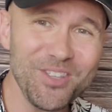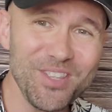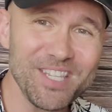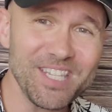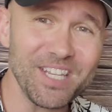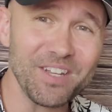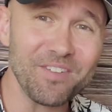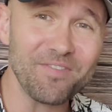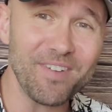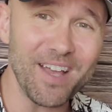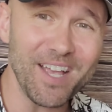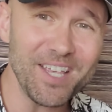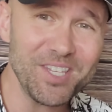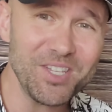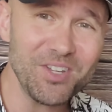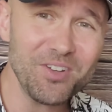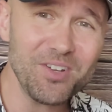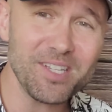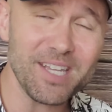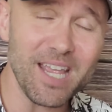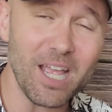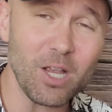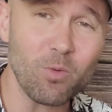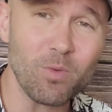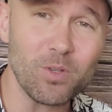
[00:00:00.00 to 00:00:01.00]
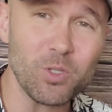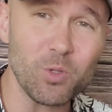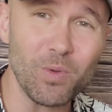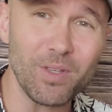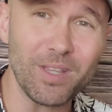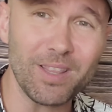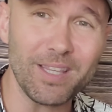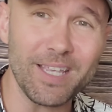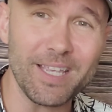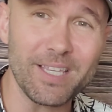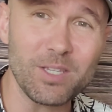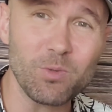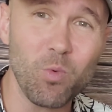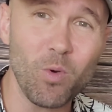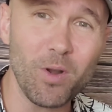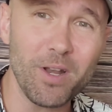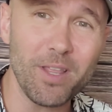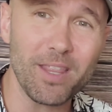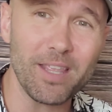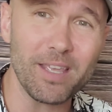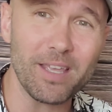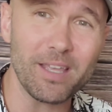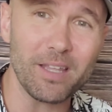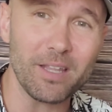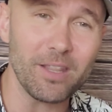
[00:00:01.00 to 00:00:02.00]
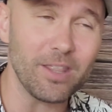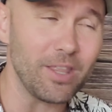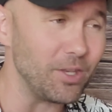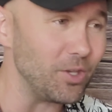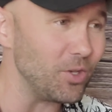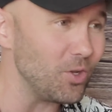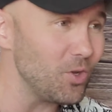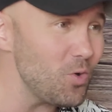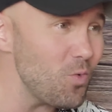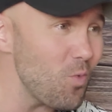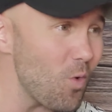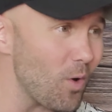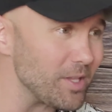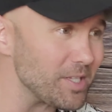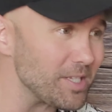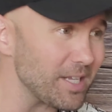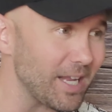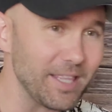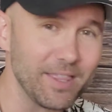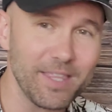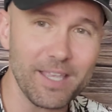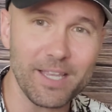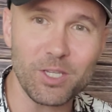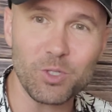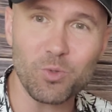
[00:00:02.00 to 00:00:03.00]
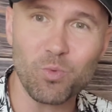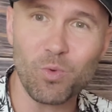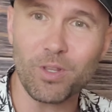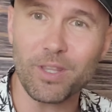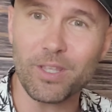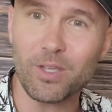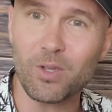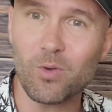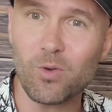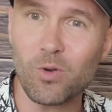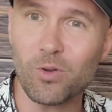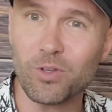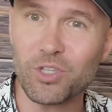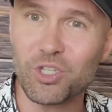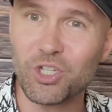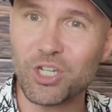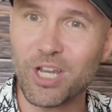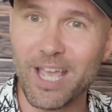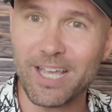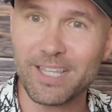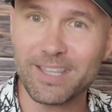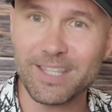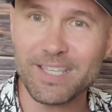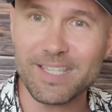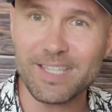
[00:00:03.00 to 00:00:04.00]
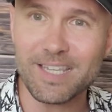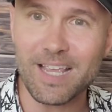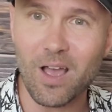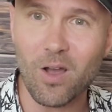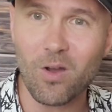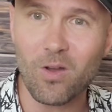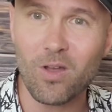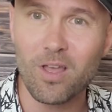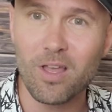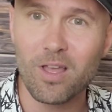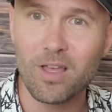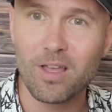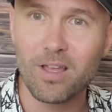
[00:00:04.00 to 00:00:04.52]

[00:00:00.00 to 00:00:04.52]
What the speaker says: this investor deck was released, one of the new ones that I think is really cool is, check this out,